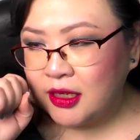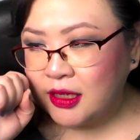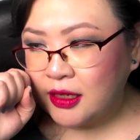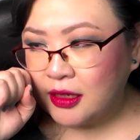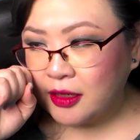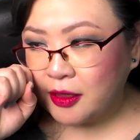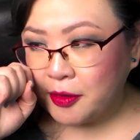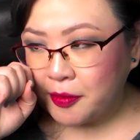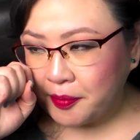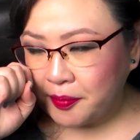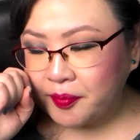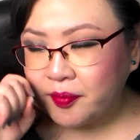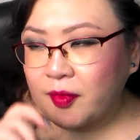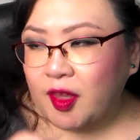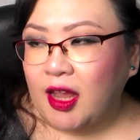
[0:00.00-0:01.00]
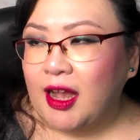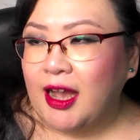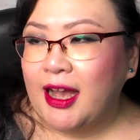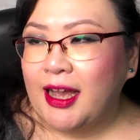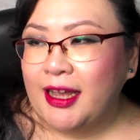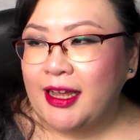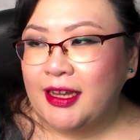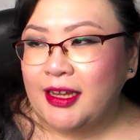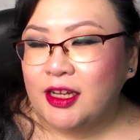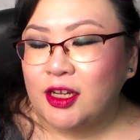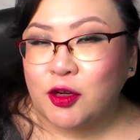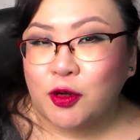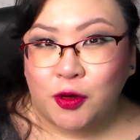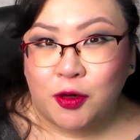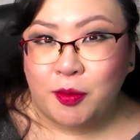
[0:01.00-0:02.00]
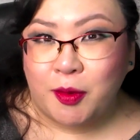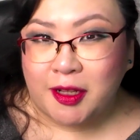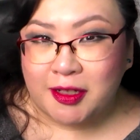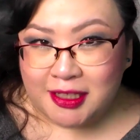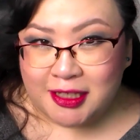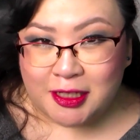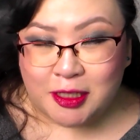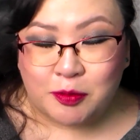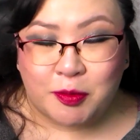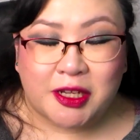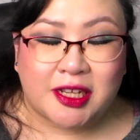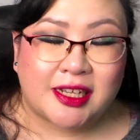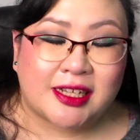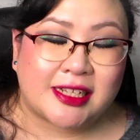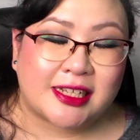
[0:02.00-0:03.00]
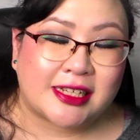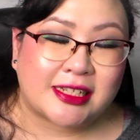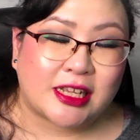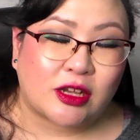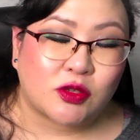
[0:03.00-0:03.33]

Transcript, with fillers: Um, I had heard about this because I